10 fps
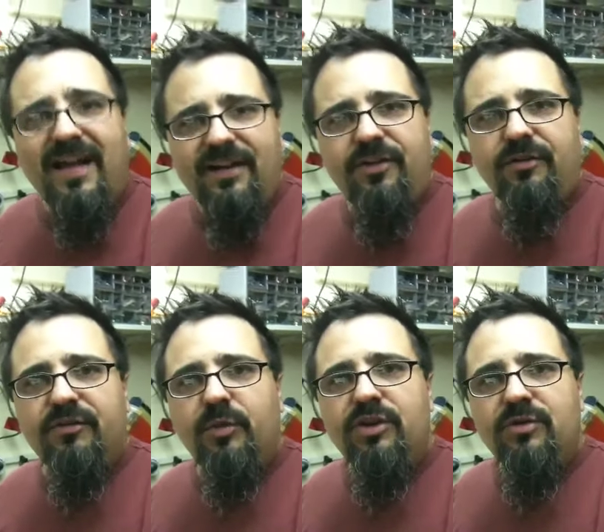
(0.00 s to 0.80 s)
Kind of
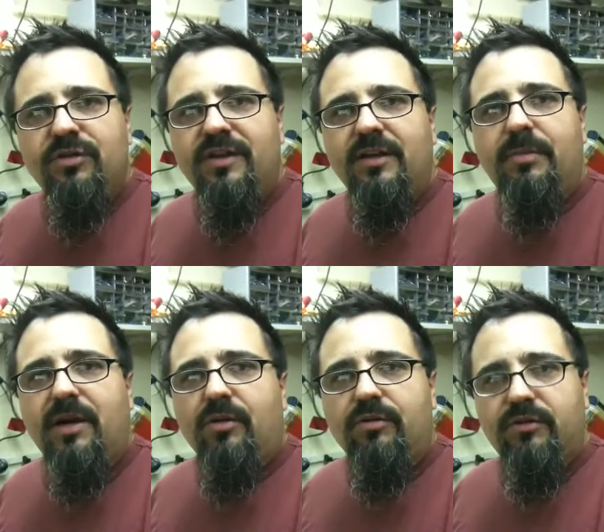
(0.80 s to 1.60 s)
curious what you think
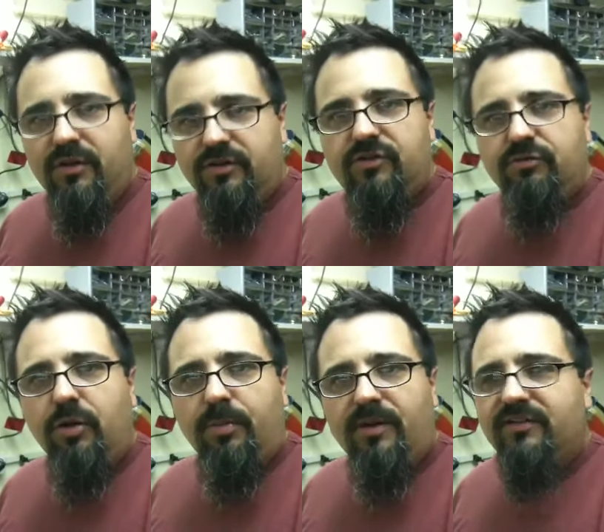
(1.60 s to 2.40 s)
about the
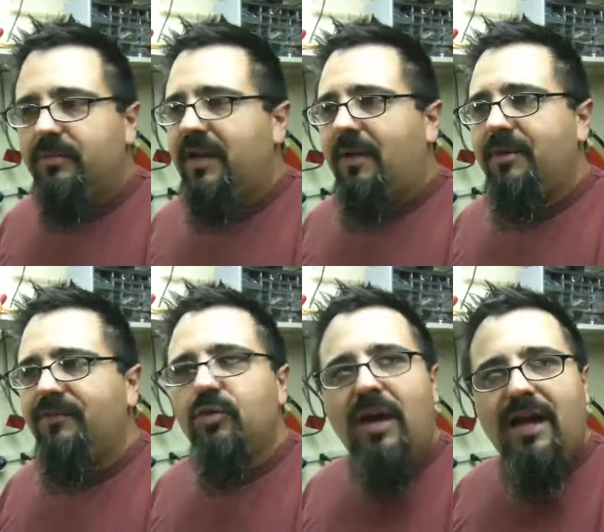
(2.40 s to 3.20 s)
drill press. I mean, how many
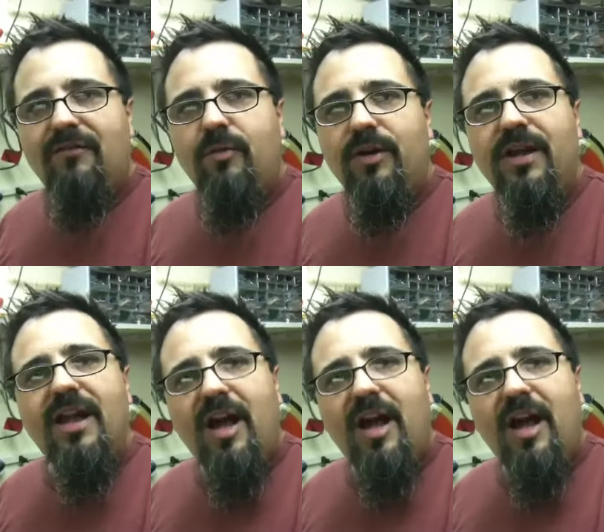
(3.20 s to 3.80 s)
of you have one?